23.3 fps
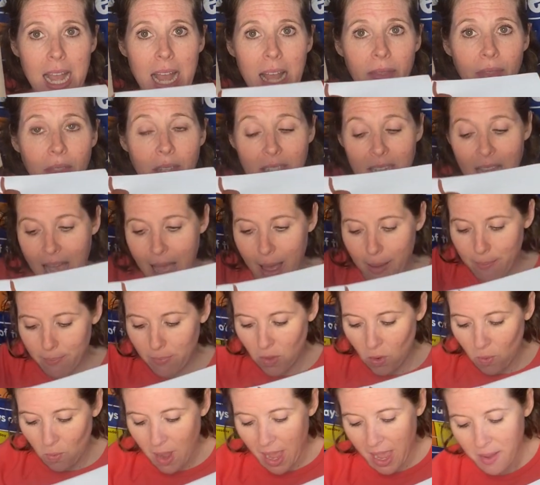at the top,
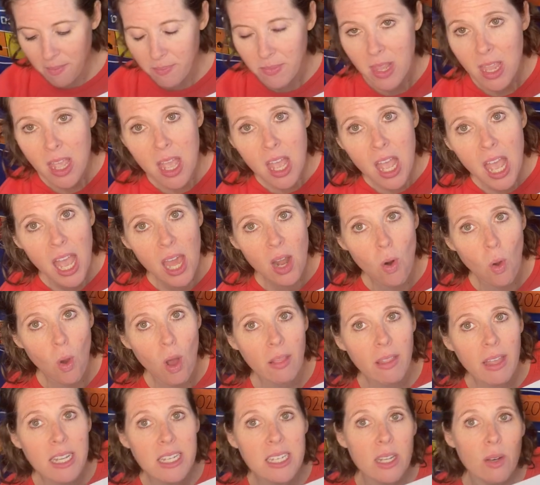okay? And
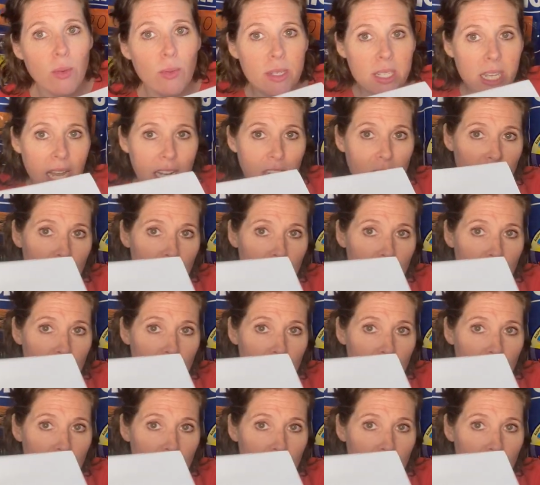all I did was I